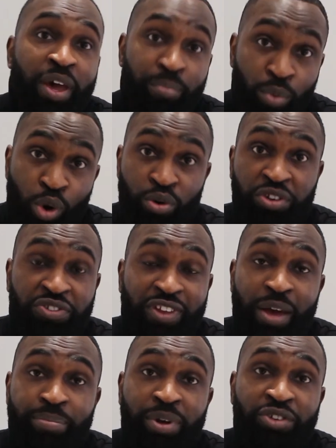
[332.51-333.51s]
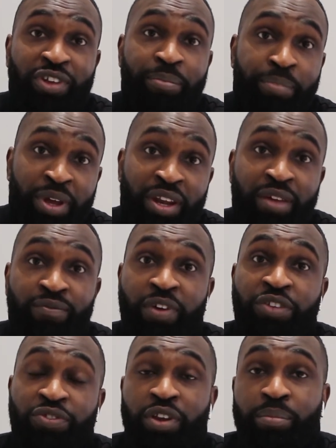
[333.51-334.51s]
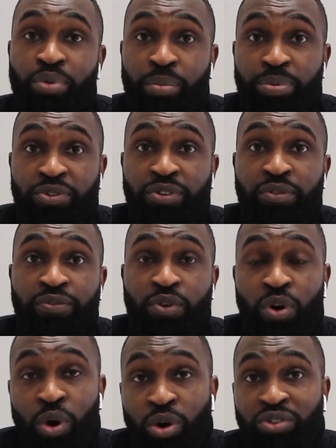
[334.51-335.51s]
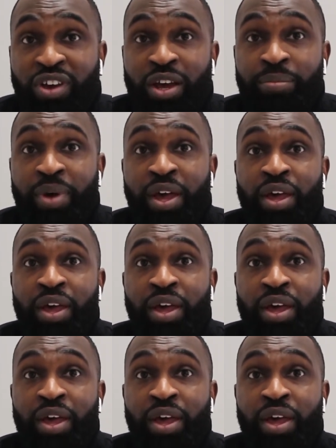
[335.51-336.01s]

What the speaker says: more established and been investing in property for a long time,